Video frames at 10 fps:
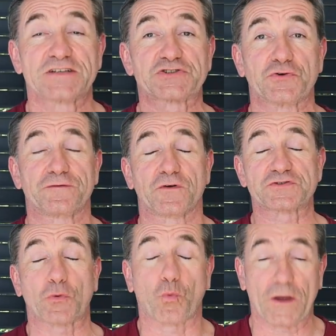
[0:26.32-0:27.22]
So
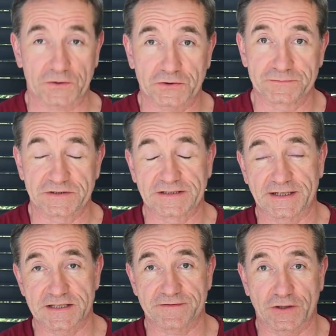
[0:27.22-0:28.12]
folks, welcome to
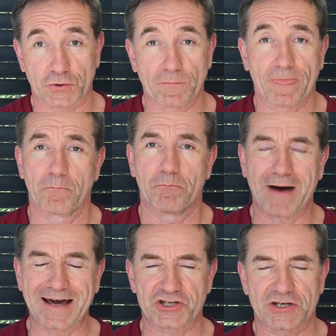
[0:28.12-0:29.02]
today's video,
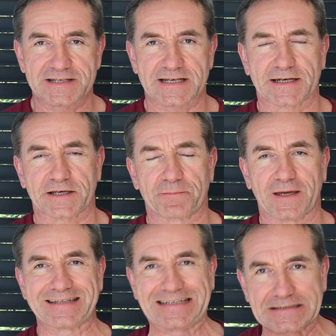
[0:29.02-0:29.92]
managing sciatica
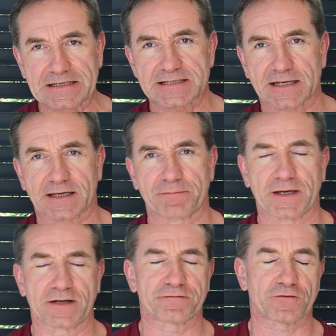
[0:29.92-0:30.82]
pain, healing sciatica
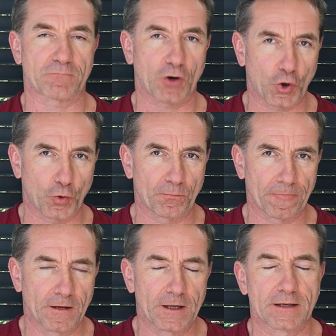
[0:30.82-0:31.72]
pain from home.
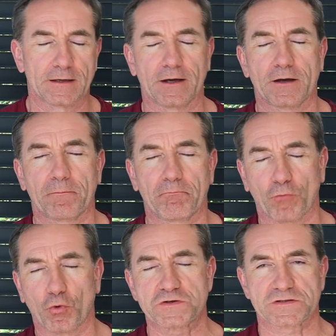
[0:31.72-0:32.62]
Now,
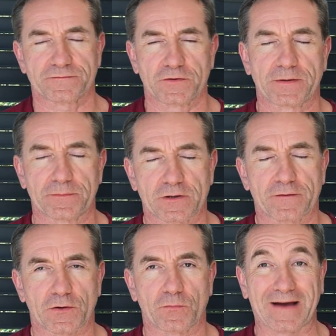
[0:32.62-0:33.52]
most of you people
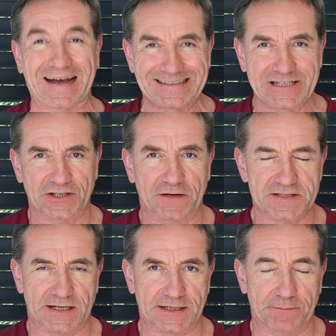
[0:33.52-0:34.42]
out there generally have
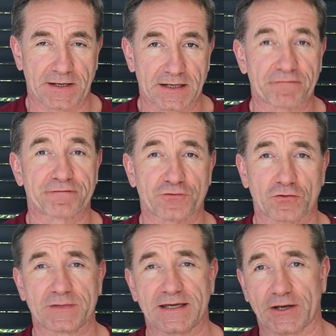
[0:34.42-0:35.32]
sciatica pain
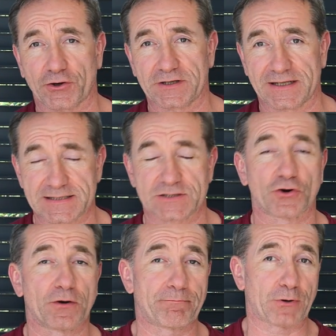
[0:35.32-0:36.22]
from a herniated
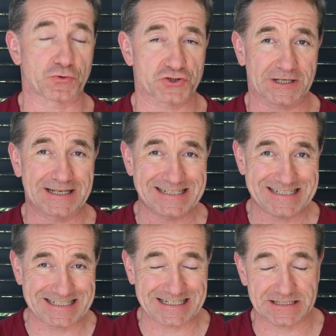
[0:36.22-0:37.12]
or bulging
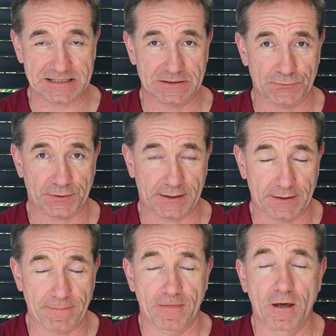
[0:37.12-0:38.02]
disc,
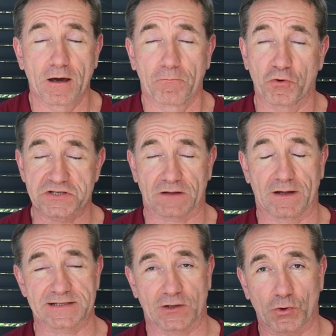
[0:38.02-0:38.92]
okay? Most of the
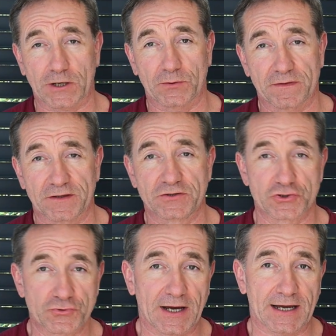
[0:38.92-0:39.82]
clients I work with
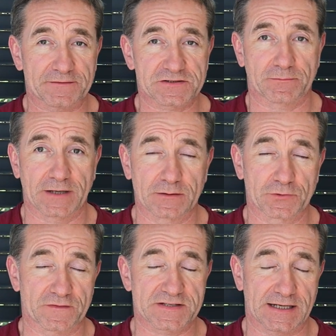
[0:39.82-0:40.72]
do have some
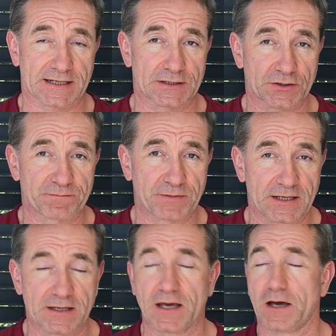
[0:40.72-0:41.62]
element of sciatica nerve
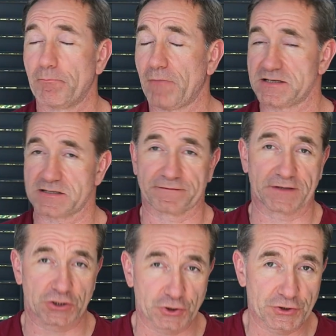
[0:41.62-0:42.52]
pain, myself
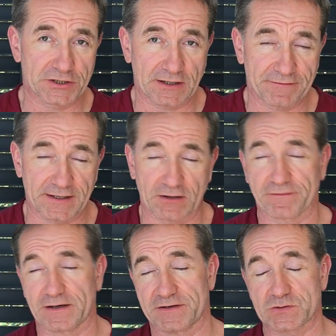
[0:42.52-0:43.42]
included. I've had
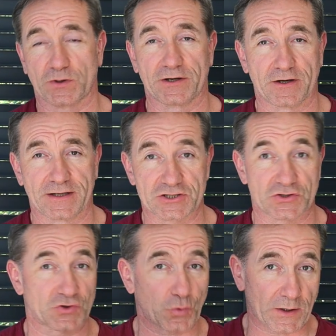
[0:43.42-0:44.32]
L5S1
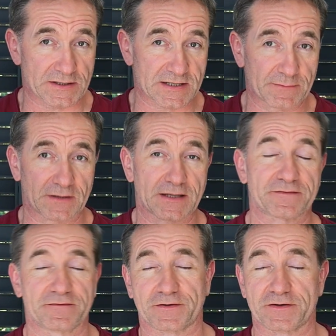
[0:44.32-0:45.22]
herniation twice in my
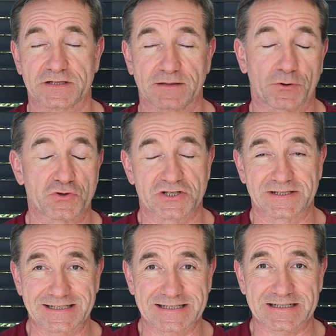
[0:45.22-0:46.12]
life and various other
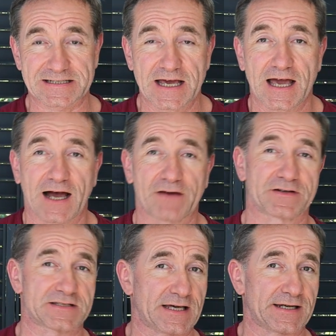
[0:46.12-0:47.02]
bulging discs. I've
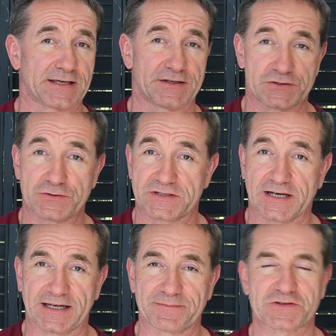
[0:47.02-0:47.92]
had sciatica 2
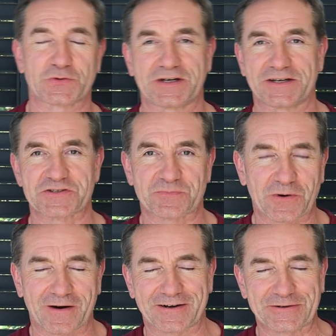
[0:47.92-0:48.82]
times, 20 years
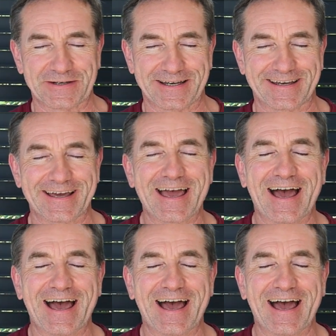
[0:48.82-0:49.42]
apart, okay?